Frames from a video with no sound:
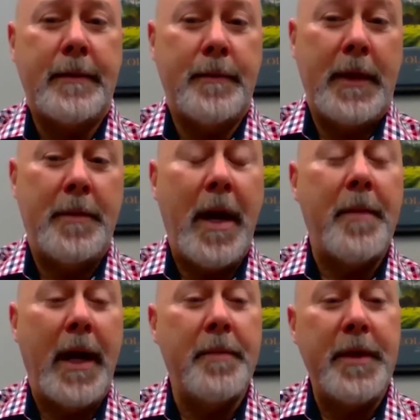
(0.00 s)
in my
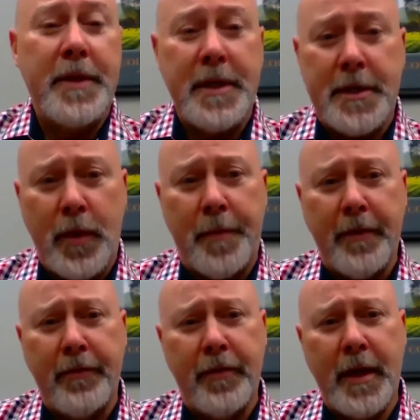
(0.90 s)
mind, be
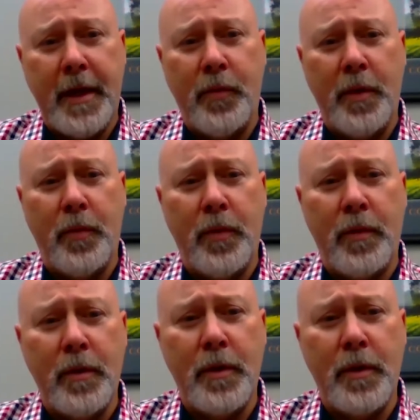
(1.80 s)
disruptive, and we will